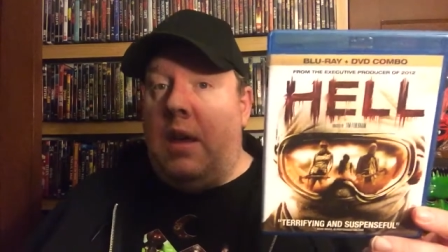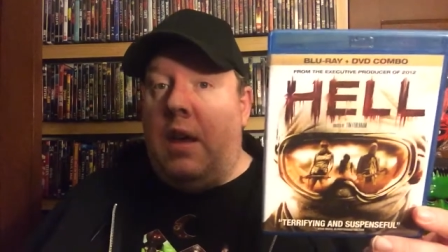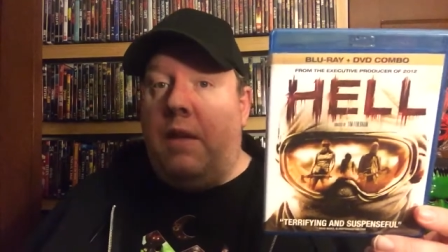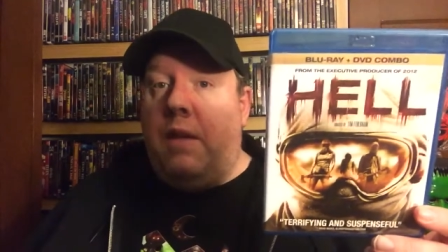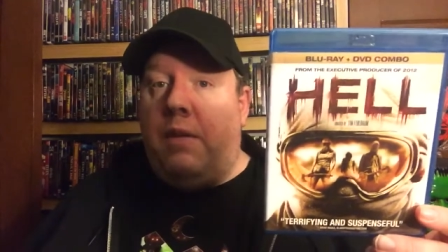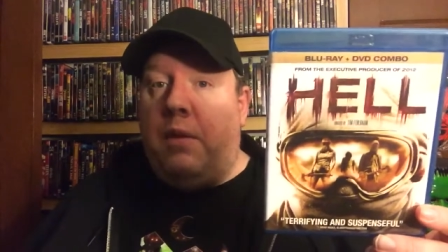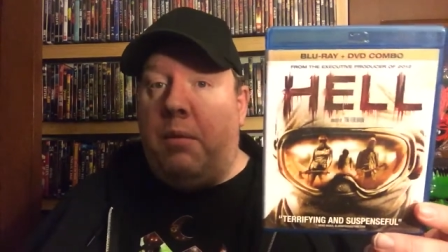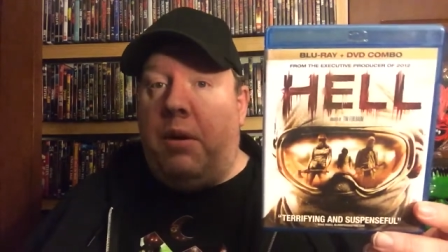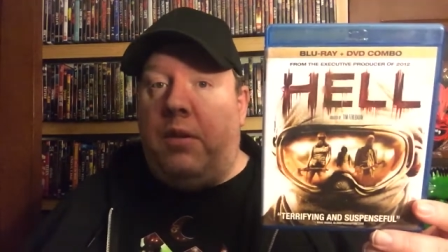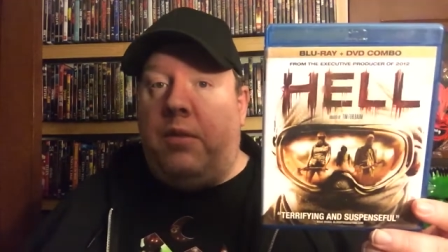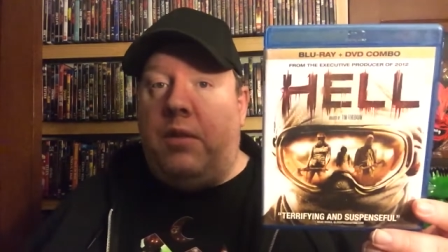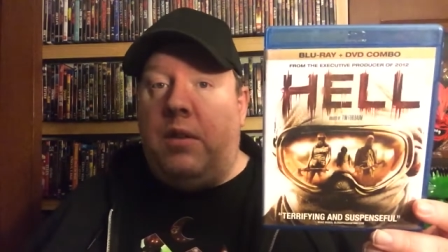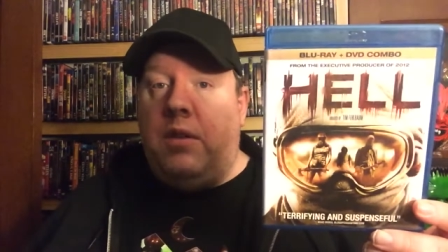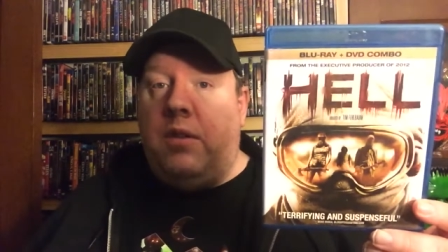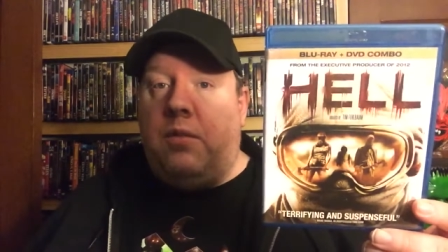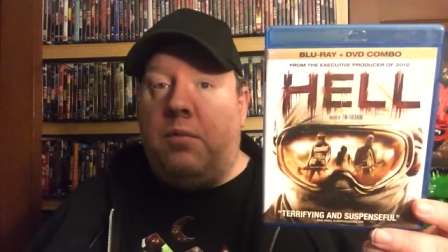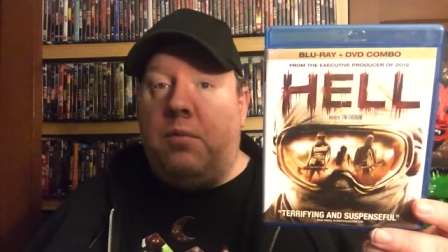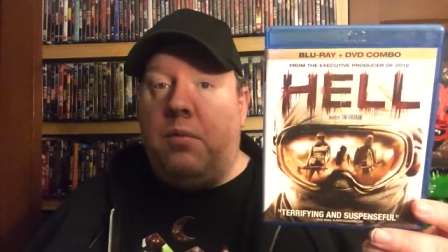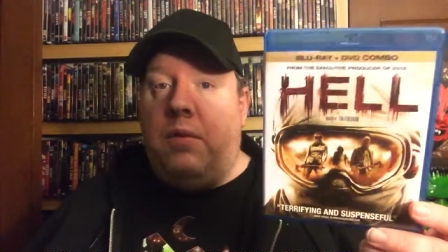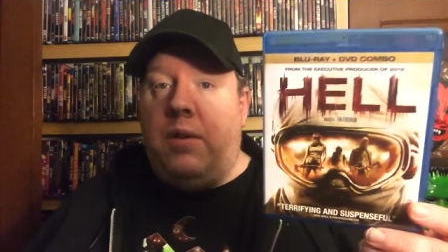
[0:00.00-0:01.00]
If anybody's seen
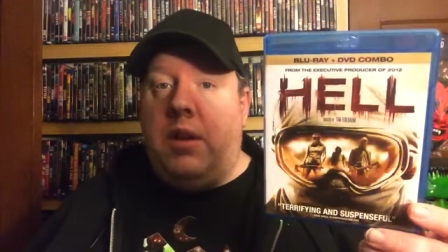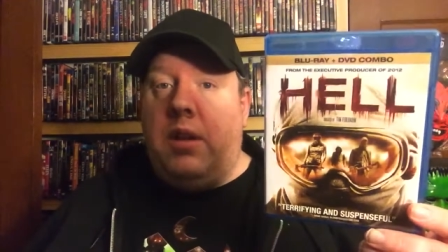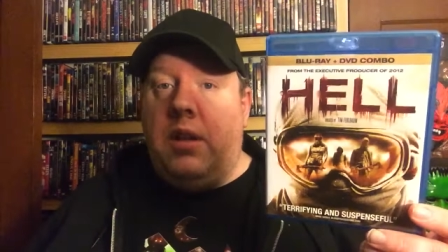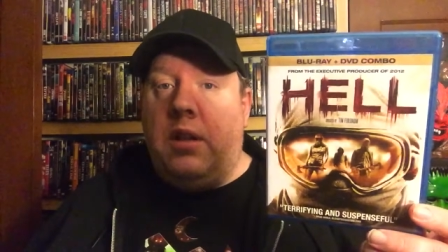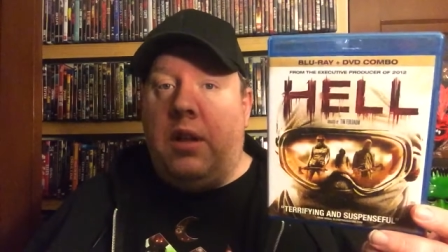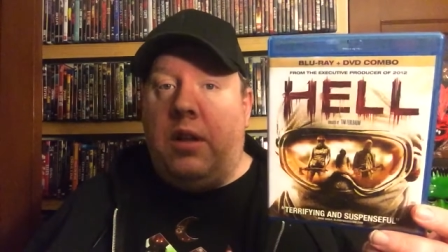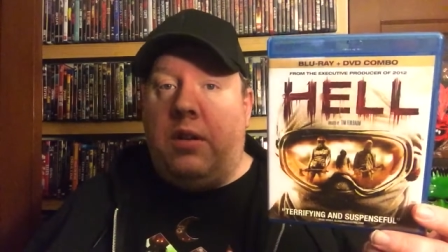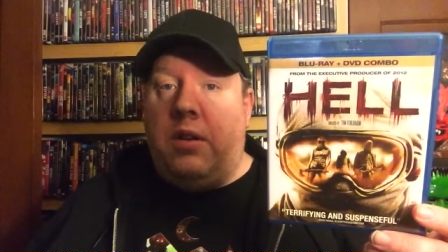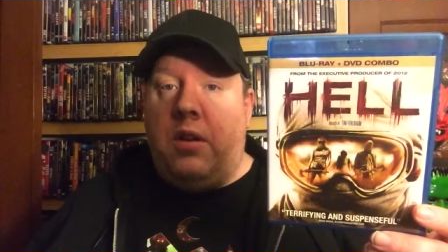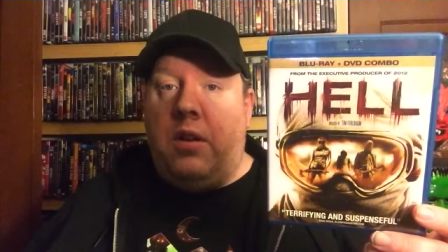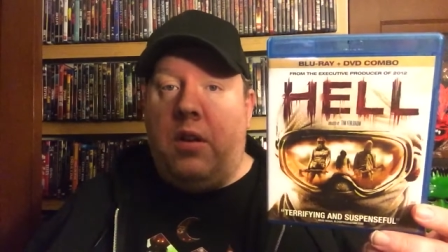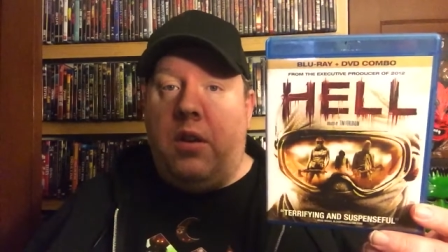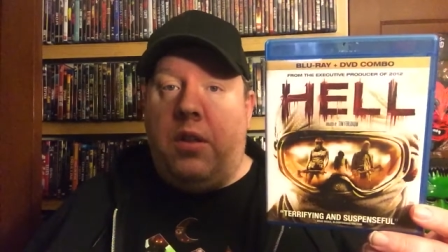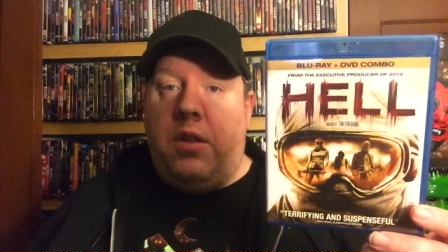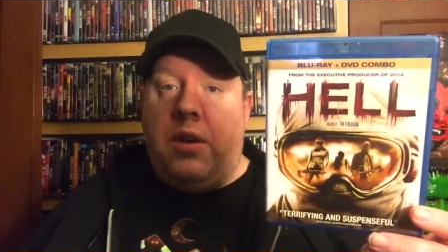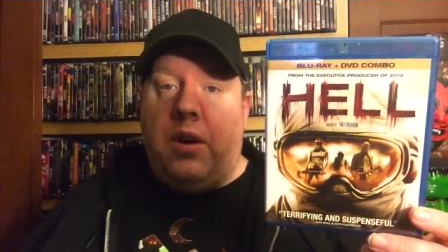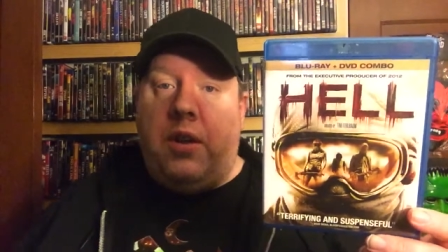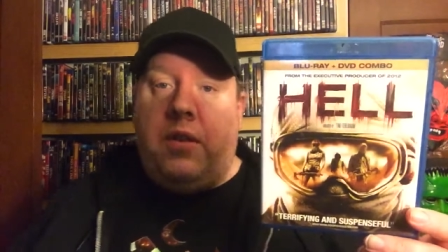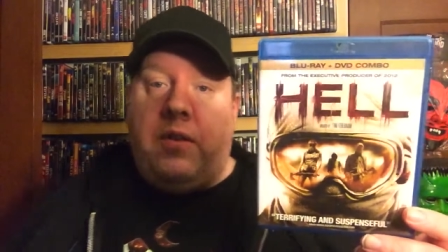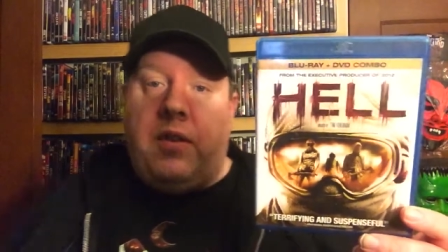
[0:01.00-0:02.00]
this movie, I'd like to hear your
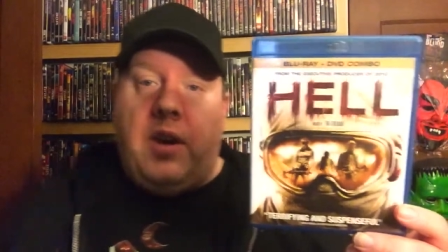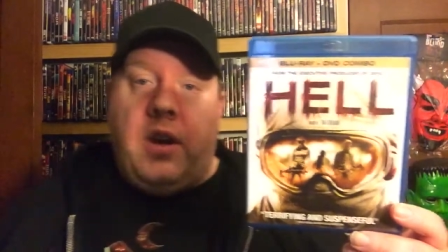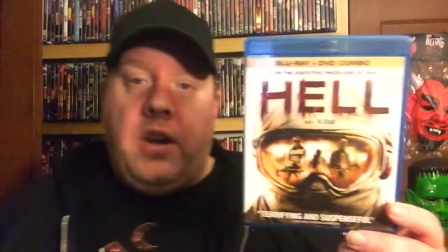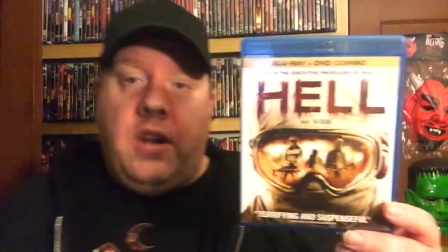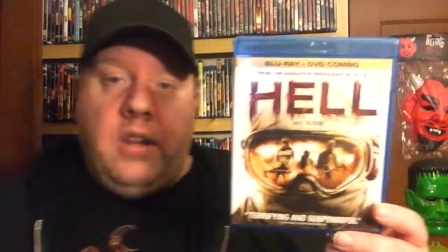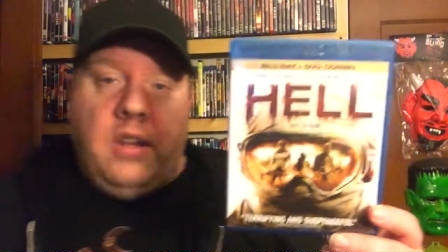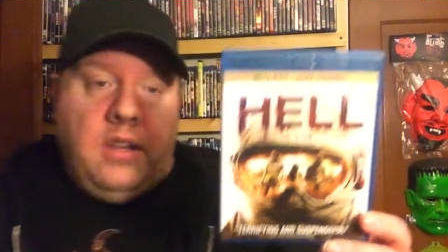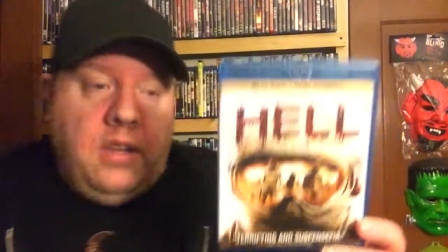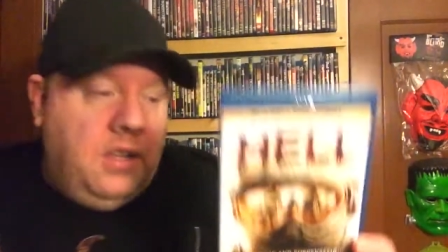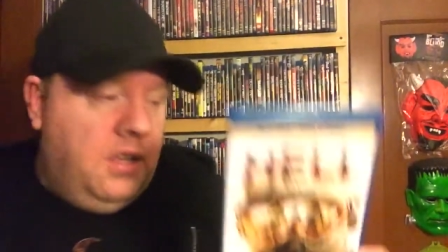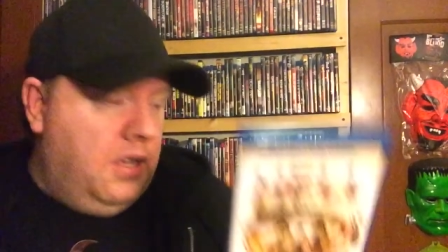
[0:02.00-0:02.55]
thoughts on it.